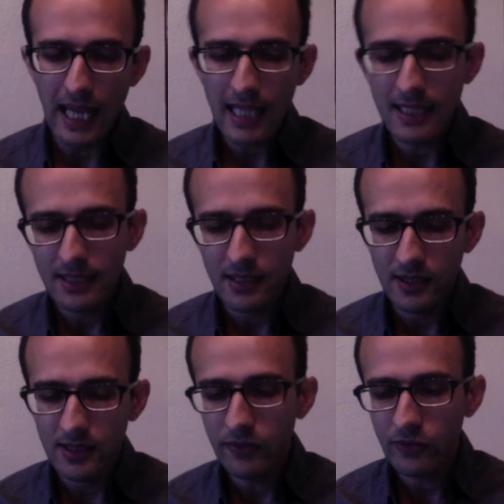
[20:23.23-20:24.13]
acting
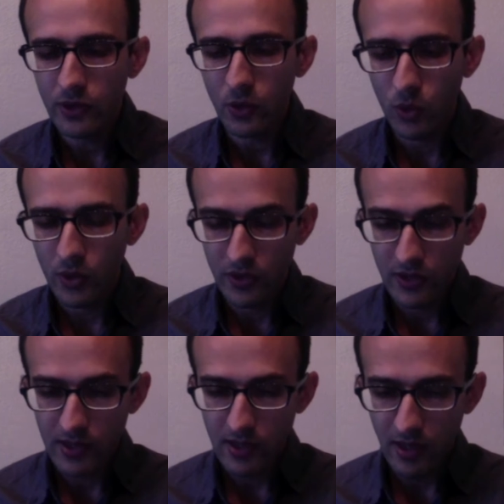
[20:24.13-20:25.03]
on different
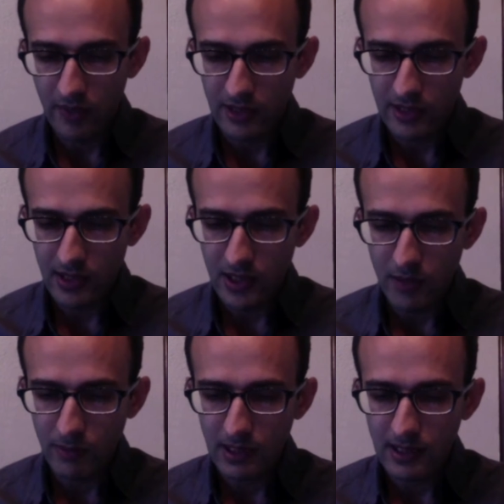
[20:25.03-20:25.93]
orders of
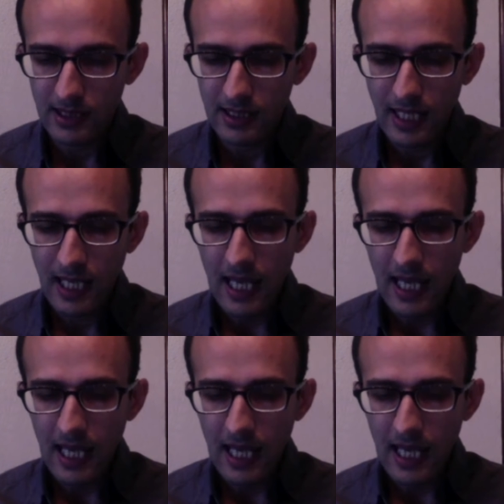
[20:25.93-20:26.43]
intelligibility